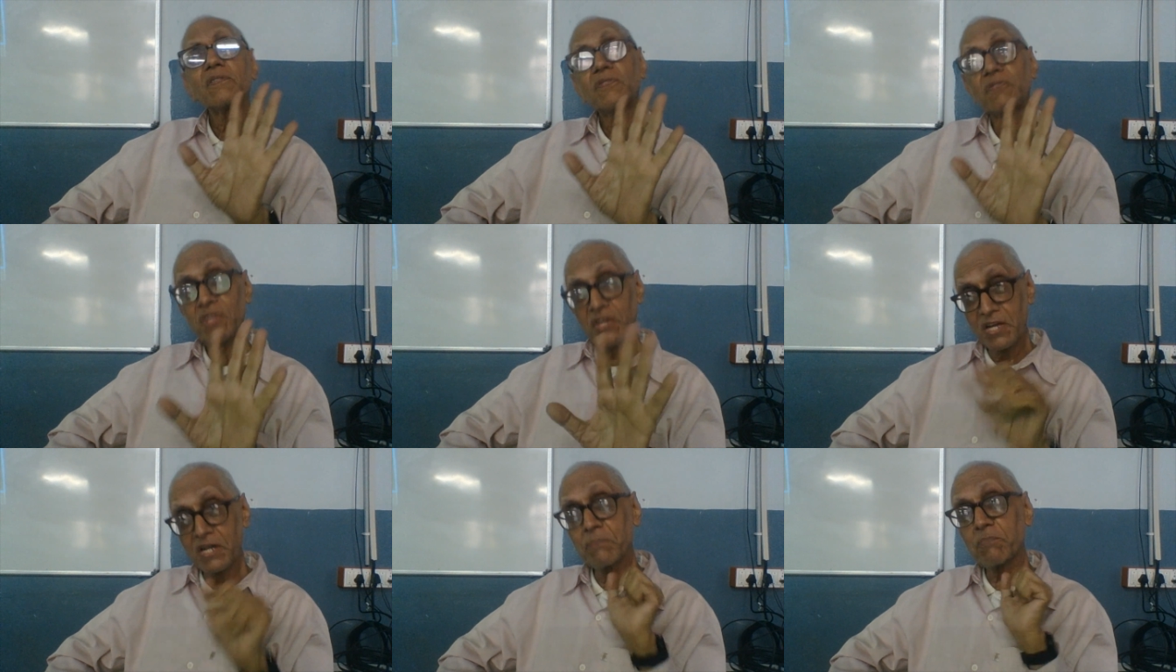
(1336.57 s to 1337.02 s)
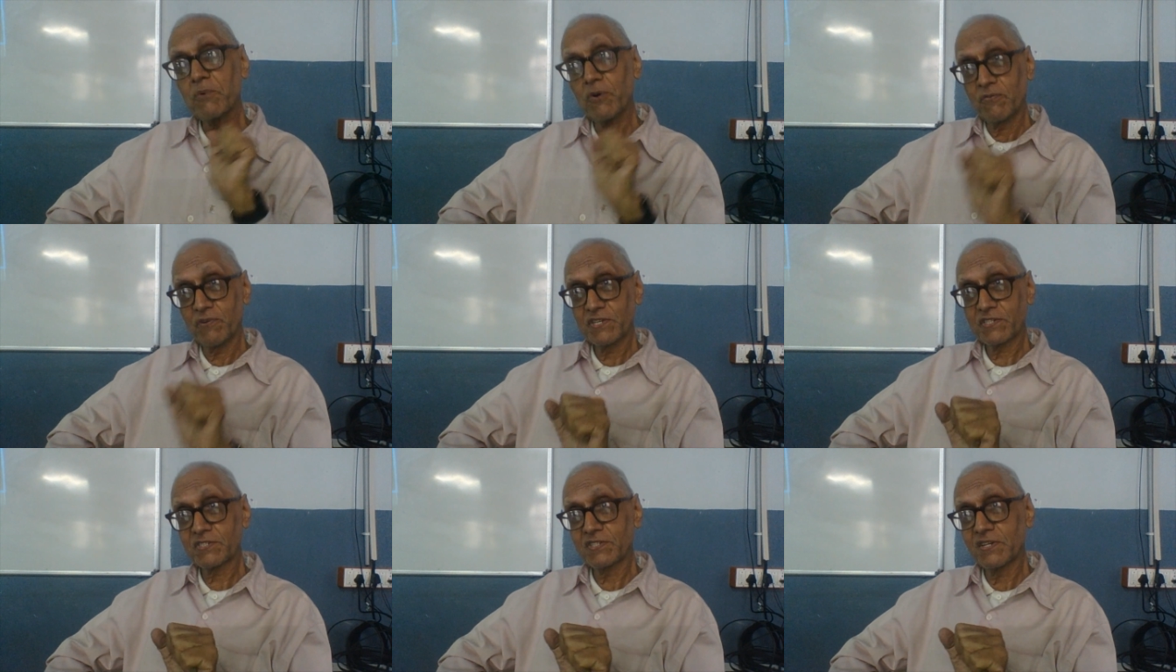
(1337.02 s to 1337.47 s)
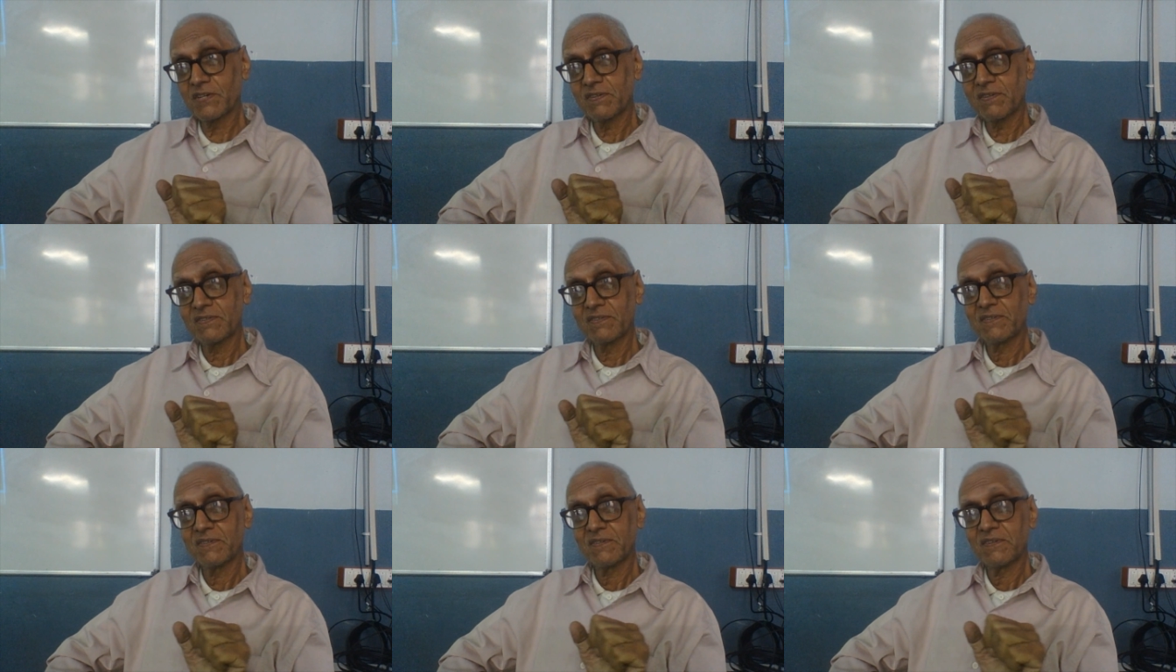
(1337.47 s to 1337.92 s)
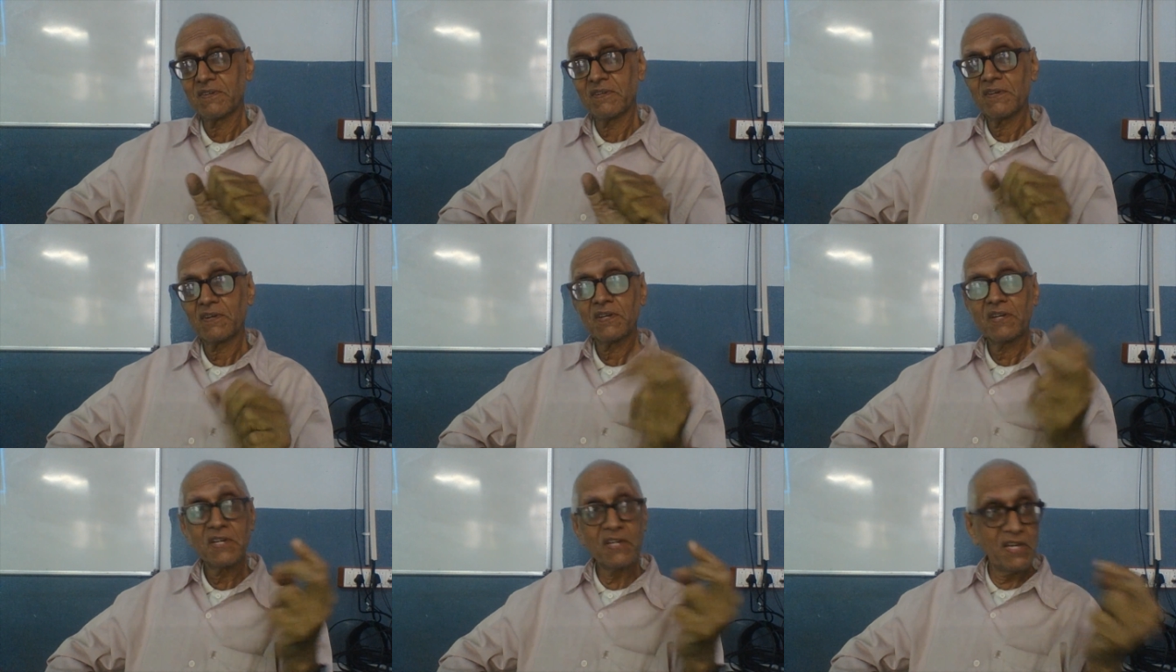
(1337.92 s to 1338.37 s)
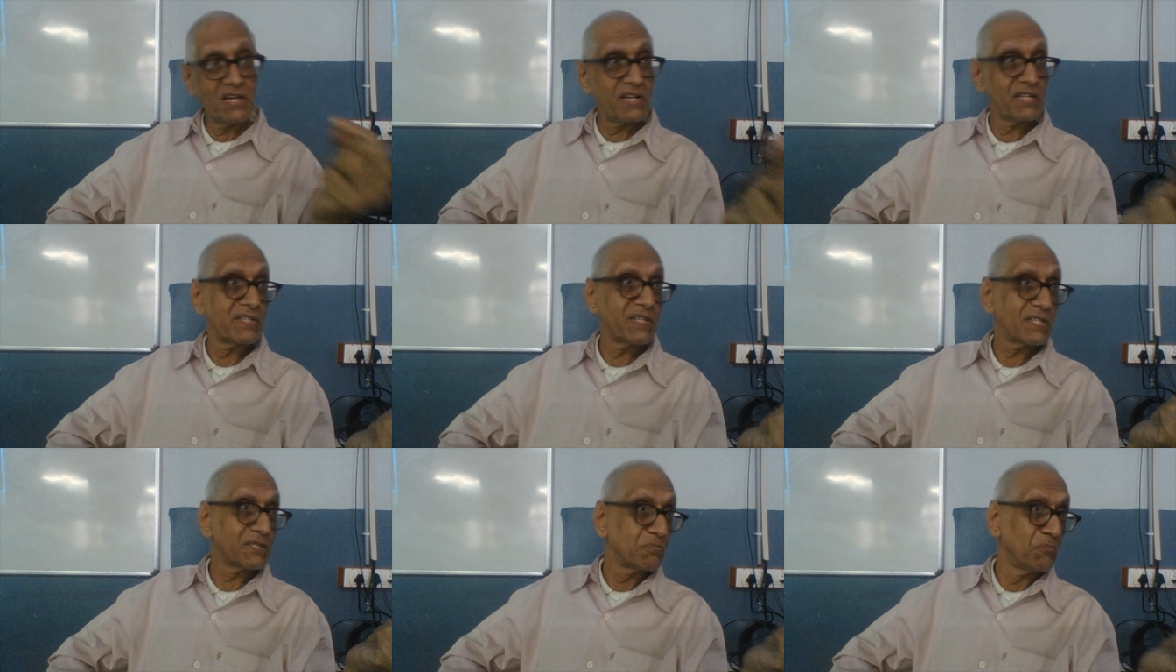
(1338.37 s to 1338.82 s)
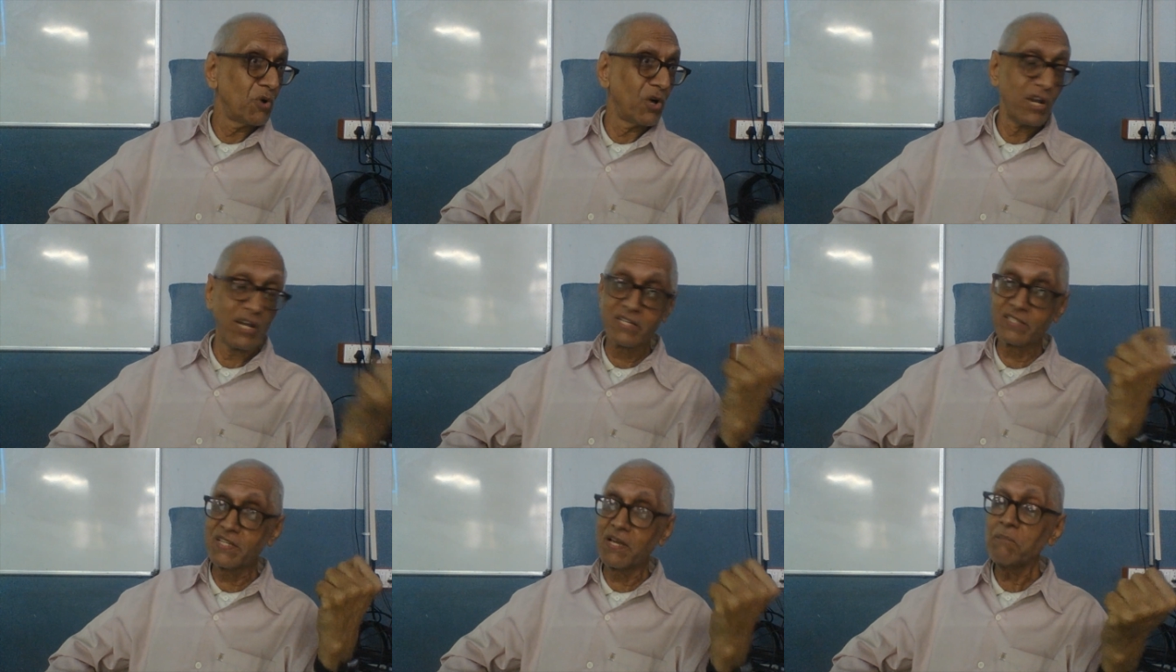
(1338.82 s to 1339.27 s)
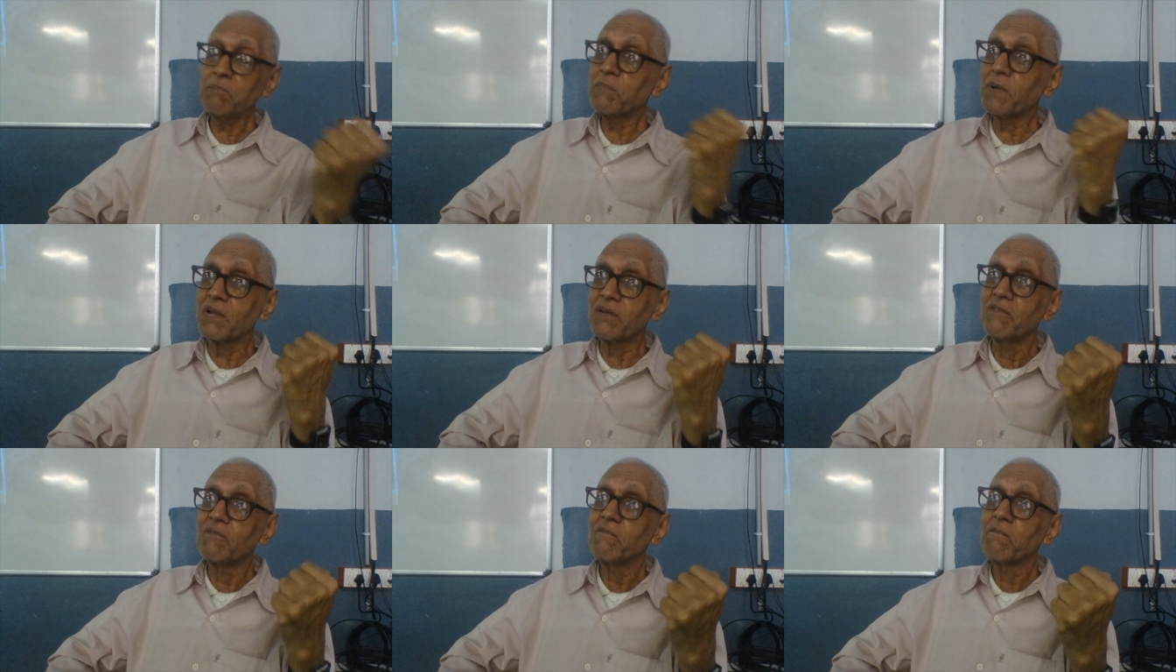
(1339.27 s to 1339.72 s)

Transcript: their profession. Here is a small example.